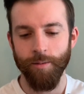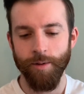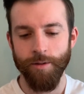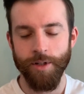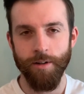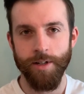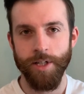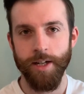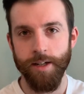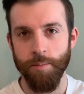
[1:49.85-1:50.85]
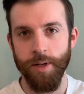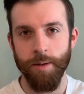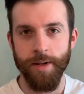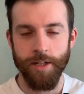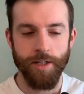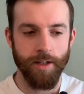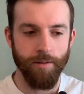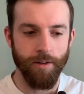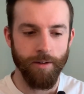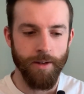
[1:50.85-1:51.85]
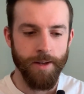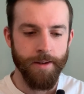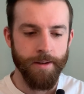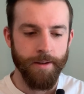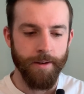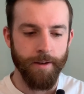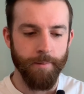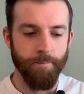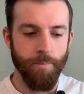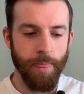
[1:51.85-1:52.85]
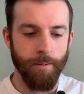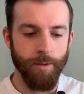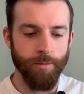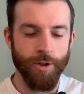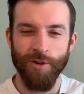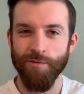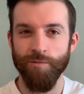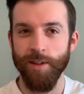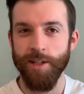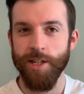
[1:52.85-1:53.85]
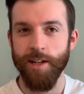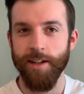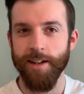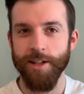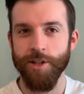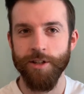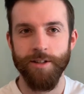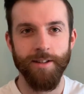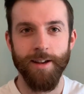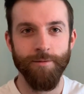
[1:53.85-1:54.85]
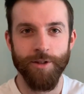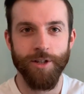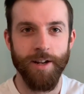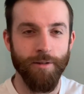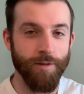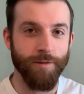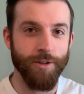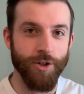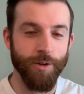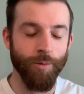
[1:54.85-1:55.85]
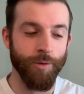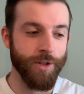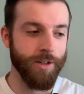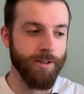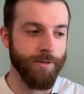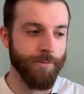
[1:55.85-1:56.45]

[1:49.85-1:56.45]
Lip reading: We used to skate and BMX together. And we were just really silly, and that was just how our friendship was, and